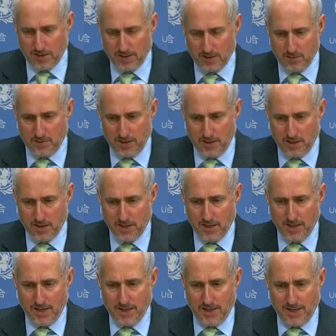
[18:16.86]
has been
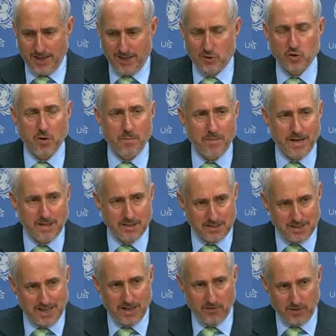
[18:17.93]
a
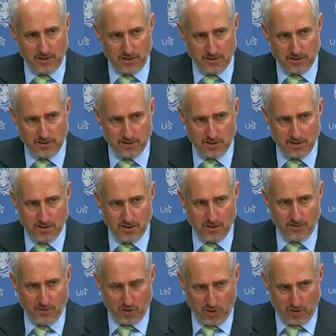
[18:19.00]
tremendous advocate
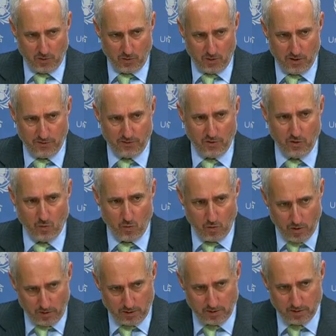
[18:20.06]
for UNRWA, for the
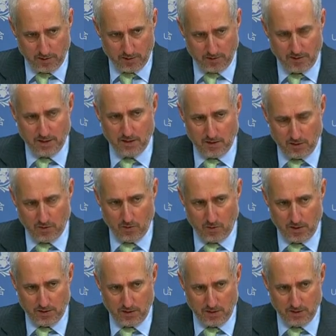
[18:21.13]
work that
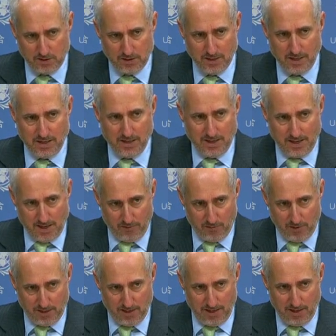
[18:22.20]
UNRWA does
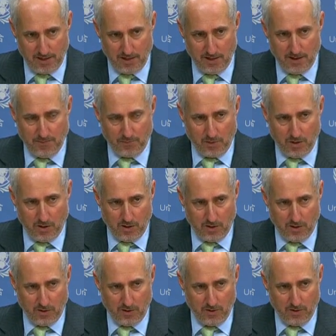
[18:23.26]
every day
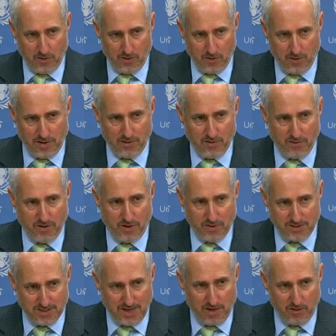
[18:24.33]
uh, in the
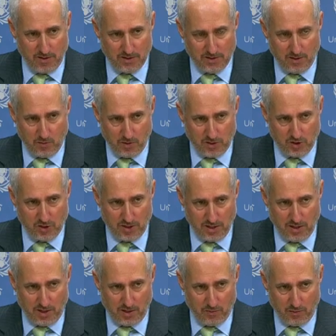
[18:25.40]
various areas in which
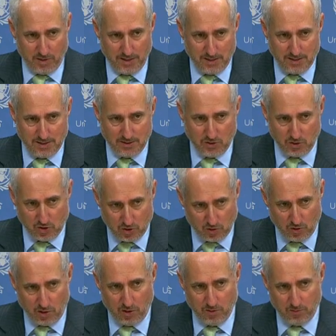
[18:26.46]
it operates. He's a
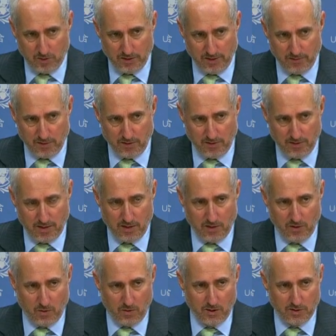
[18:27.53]
strong believer that
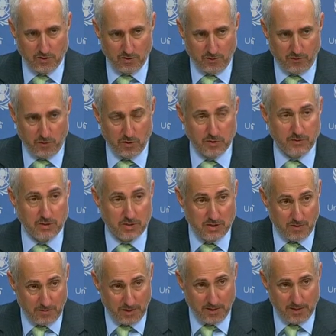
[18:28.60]
UNRWA is a force for
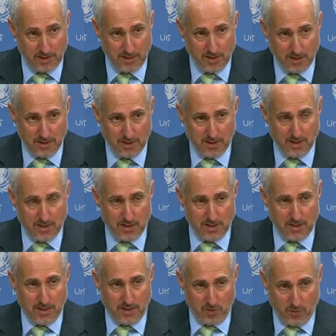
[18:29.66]
stability
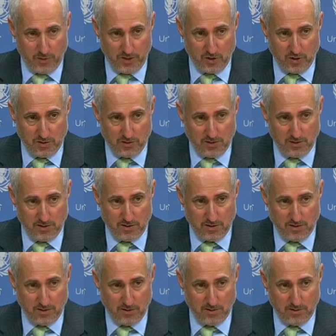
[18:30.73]
in a region uh,
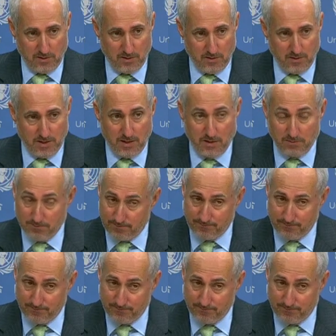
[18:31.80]
that